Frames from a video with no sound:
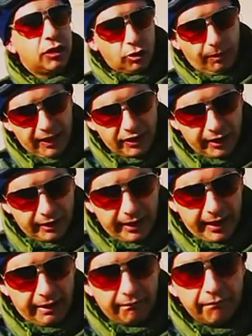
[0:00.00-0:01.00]
So
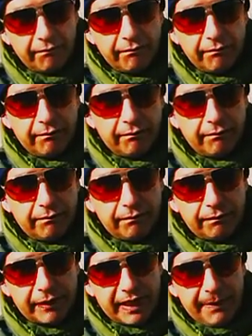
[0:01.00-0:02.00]
basically,
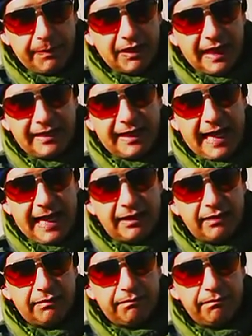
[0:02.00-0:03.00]
keep it like that.
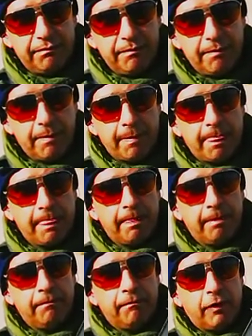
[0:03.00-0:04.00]

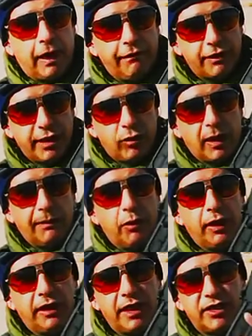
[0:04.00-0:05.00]
Obviously, you want to put
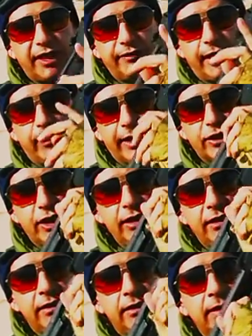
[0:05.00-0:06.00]
it in a safe
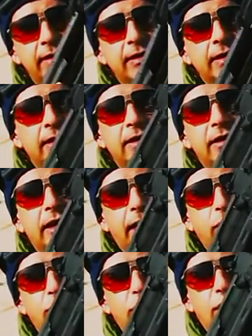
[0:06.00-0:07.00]
direction, and
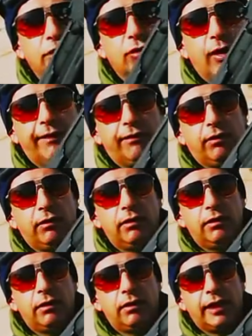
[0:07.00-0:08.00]
you charge the rifle.
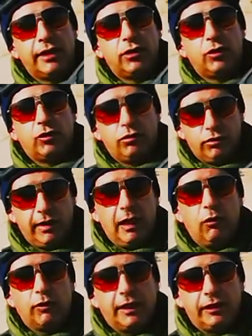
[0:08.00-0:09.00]
Okay, so now
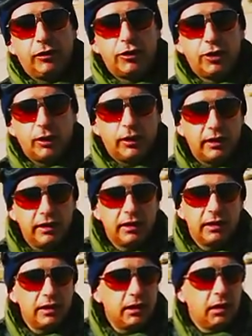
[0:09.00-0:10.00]
we're ready to shoot.
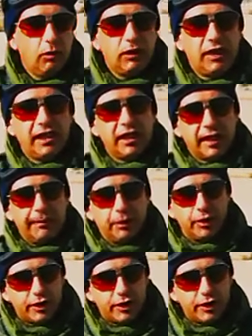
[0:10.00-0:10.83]
We'll take a couple of